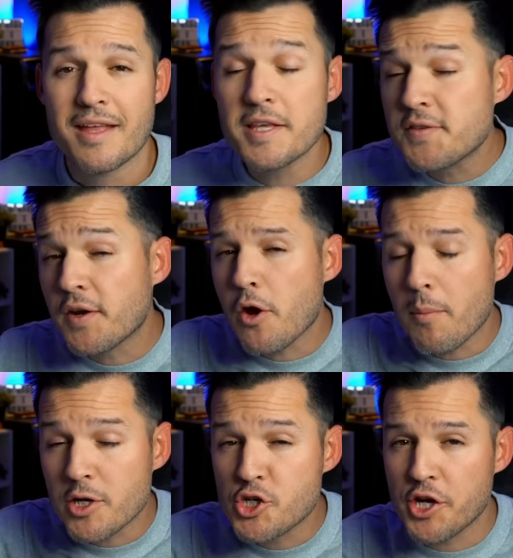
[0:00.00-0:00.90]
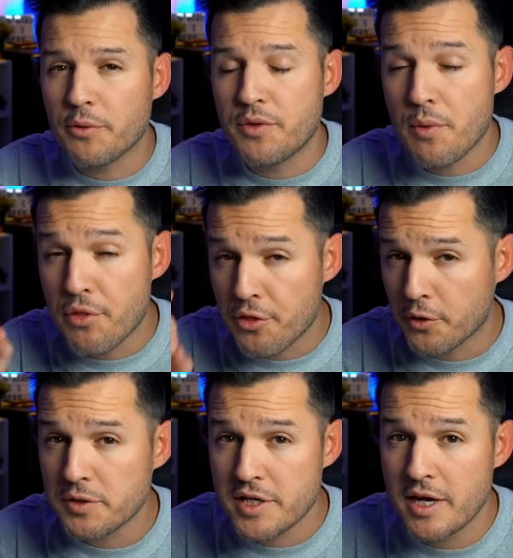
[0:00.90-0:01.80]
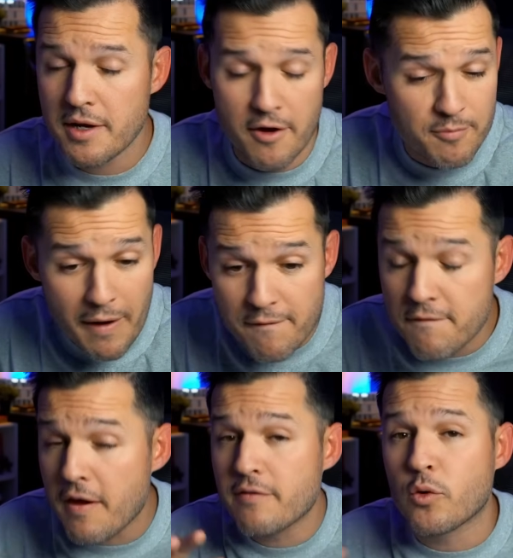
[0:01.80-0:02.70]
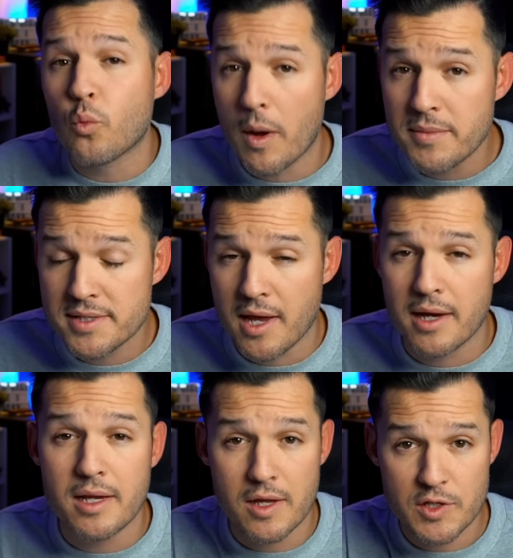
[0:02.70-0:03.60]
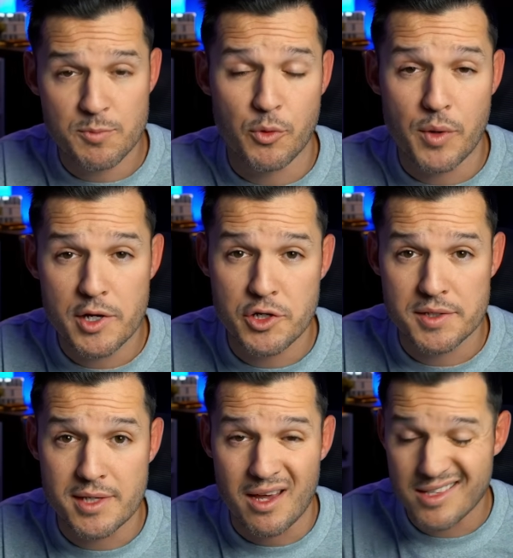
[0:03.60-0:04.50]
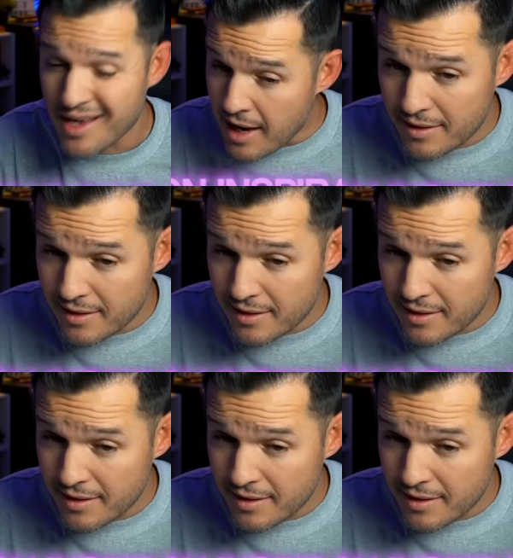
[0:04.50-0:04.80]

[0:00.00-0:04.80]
In this video, I'm gonna share with you 13 of my favorite web design inspiration sites.